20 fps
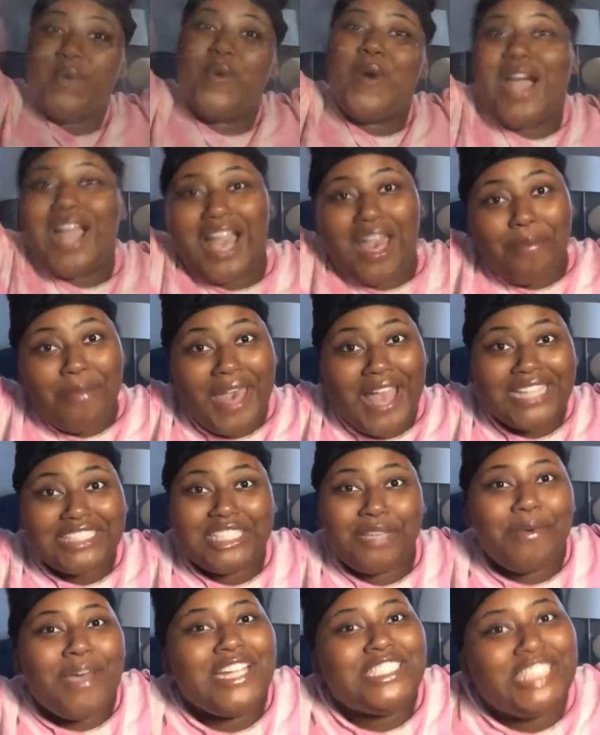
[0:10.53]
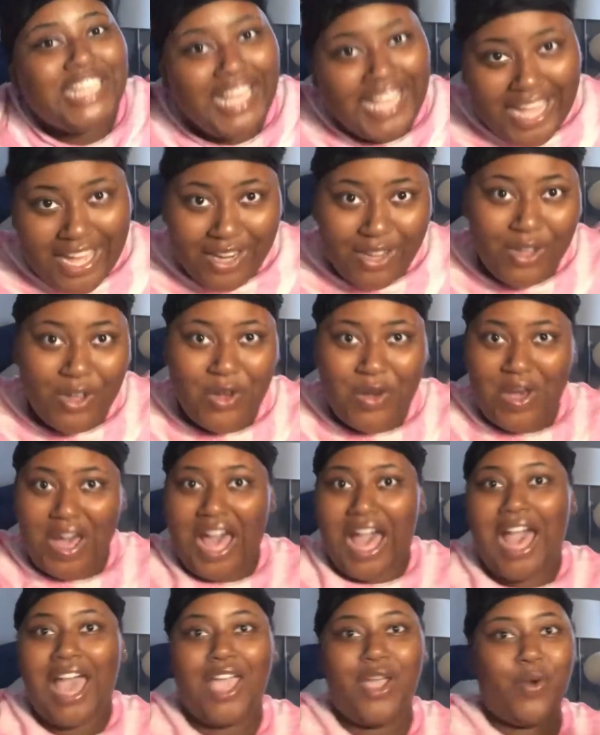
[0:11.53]
Welcome back to my channel.
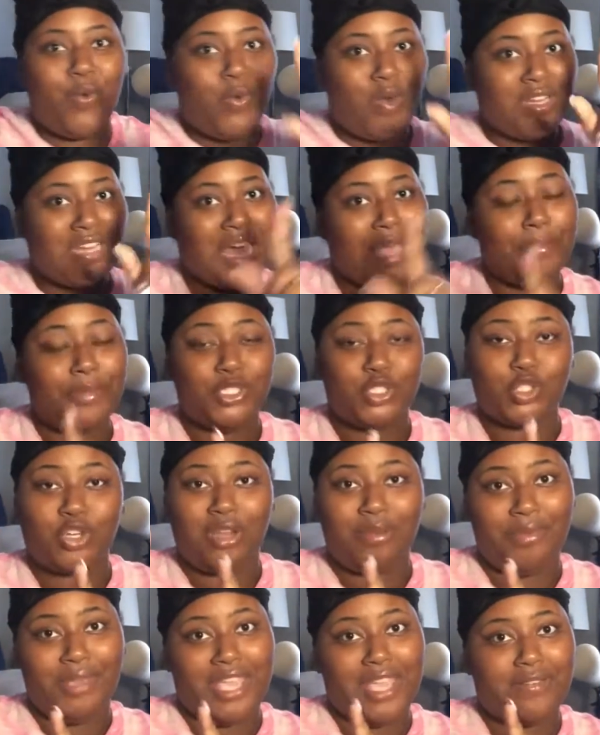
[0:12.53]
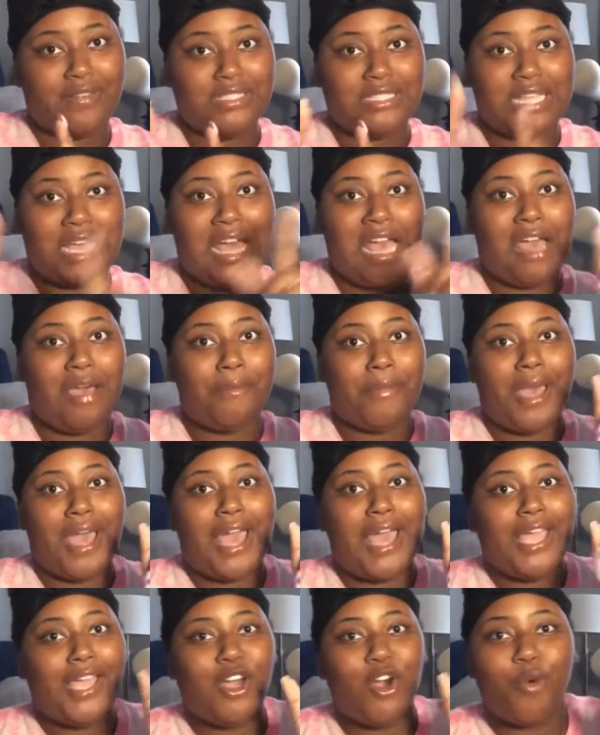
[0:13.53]
I will not be screaming every time
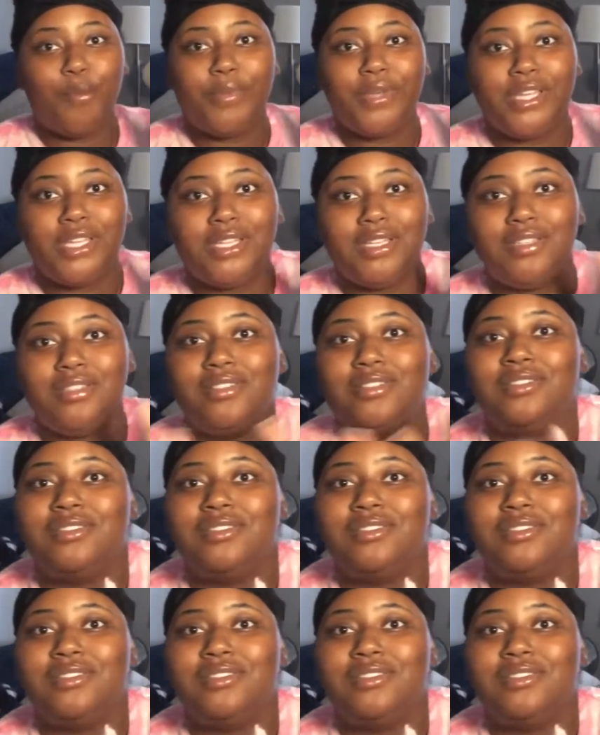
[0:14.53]
I open